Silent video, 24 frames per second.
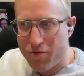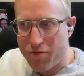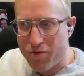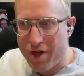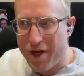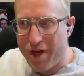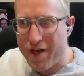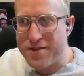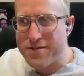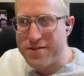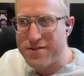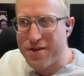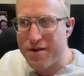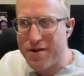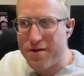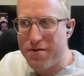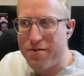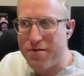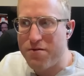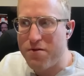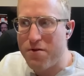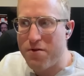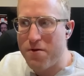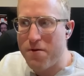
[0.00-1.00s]
right? So,
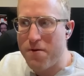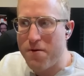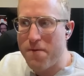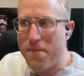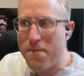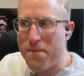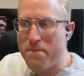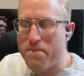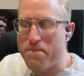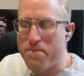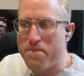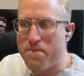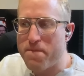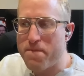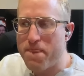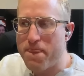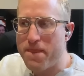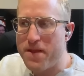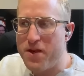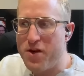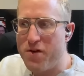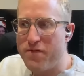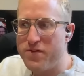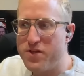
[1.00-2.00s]

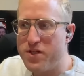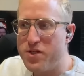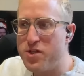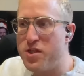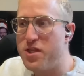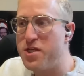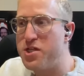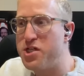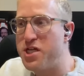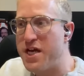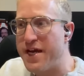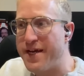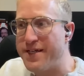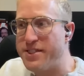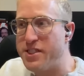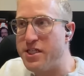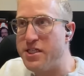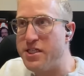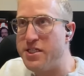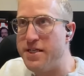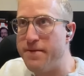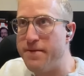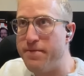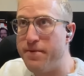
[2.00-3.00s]
obviously the
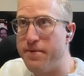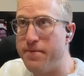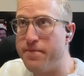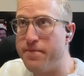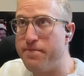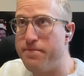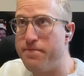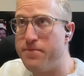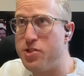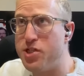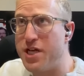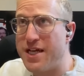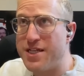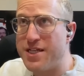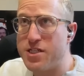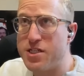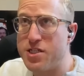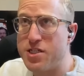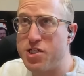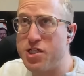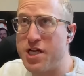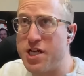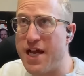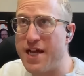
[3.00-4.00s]
ChatGPT
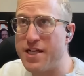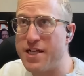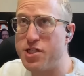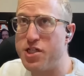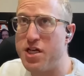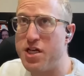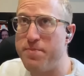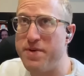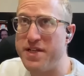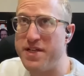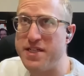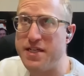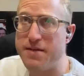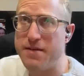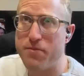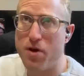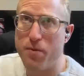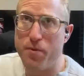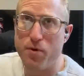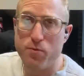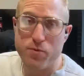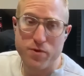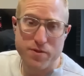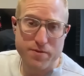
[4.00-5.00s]

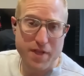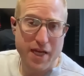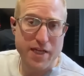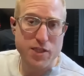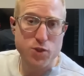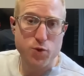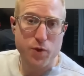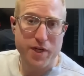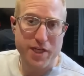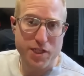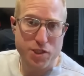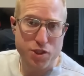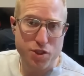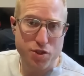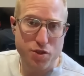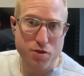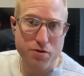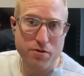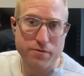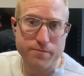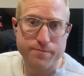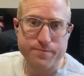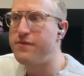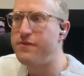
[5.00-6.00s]
moment was like 22.
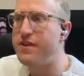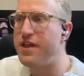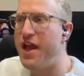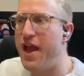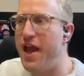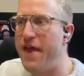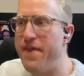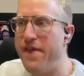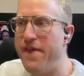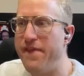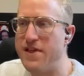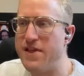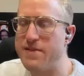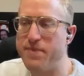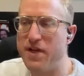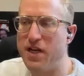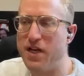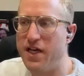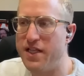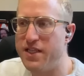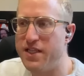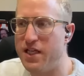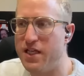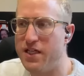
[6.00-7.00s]
And then there's been
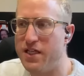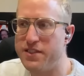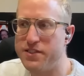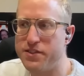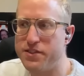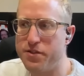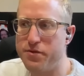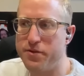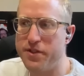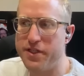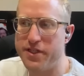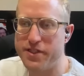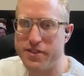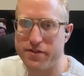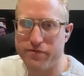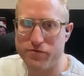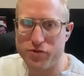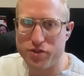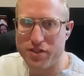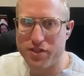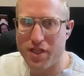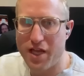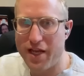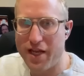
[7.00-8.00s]
like the last 2 years of
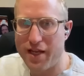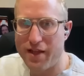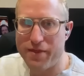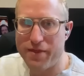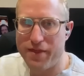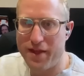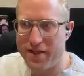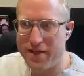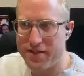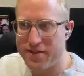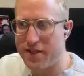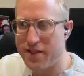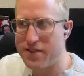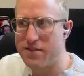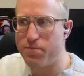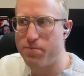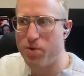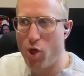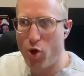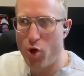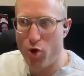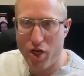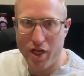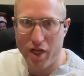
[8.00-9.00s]
just like things
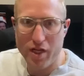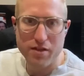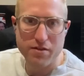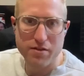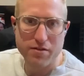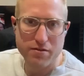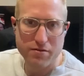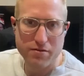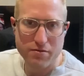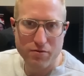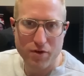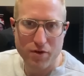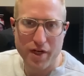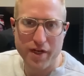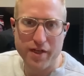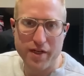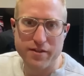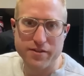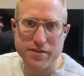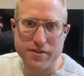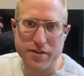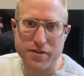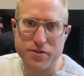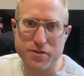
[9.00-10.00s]
exploding, right?
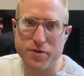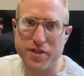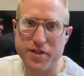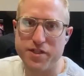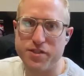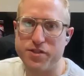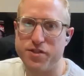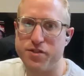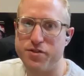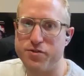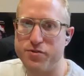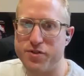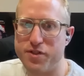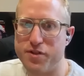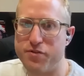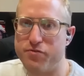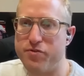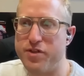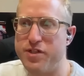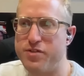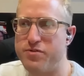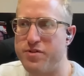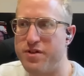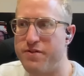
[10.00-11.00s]
So 22,
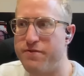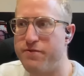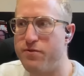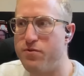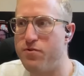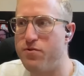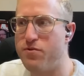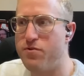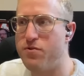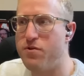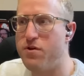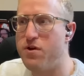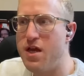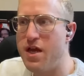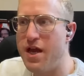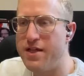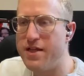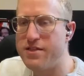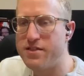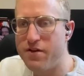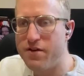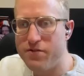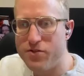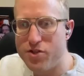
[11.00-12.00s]
23, 24.
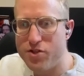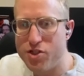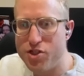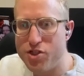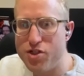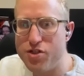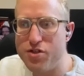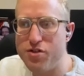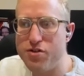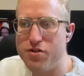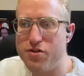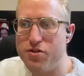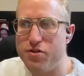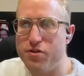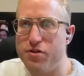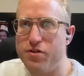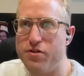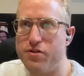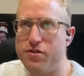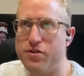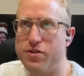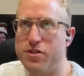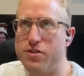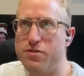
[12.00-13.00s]
And so
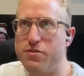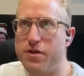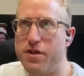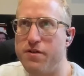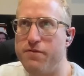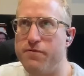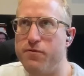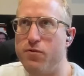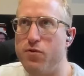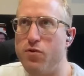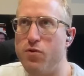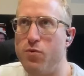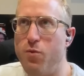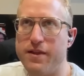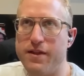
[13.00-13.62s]
June 24,